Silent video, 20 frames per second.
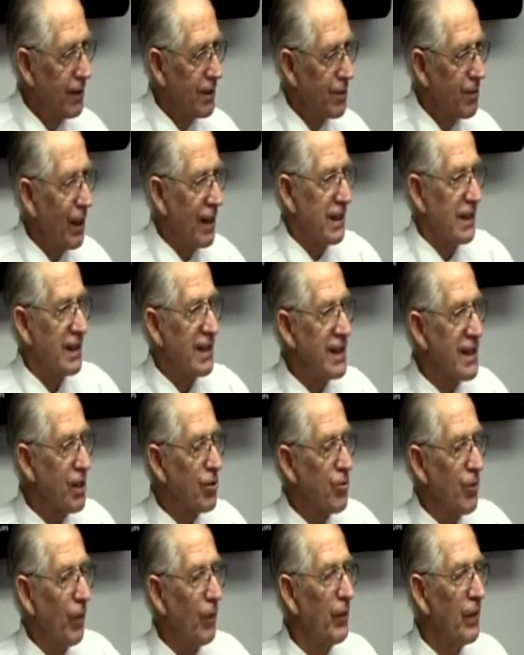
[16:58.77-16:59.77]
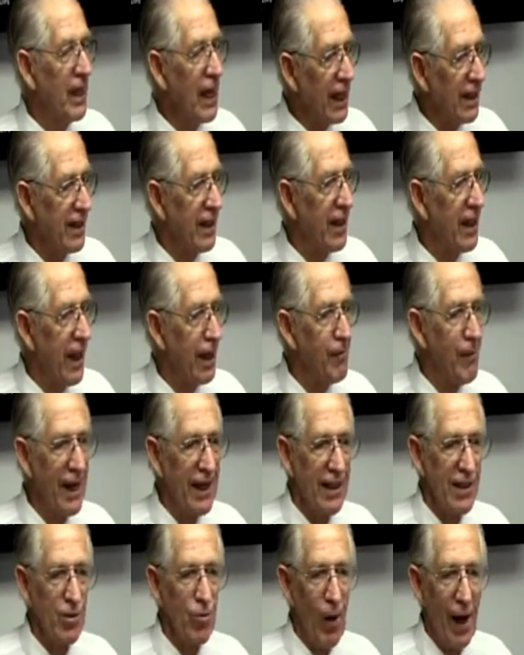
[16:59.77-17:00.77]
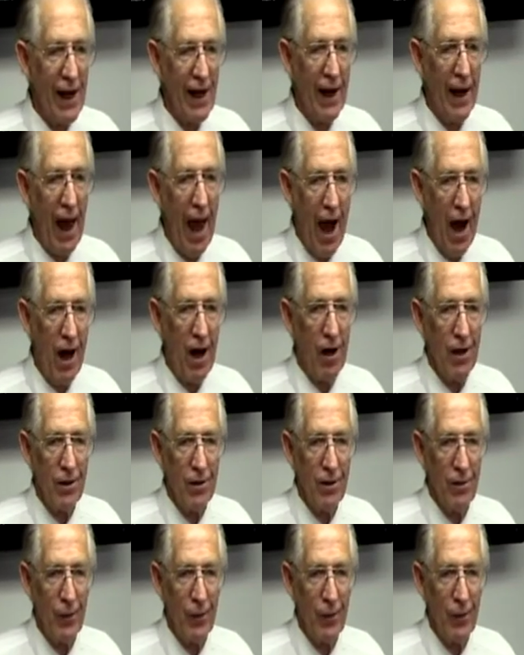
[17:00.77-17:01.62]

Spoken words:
Especially since when we get there, they make us wait an hour.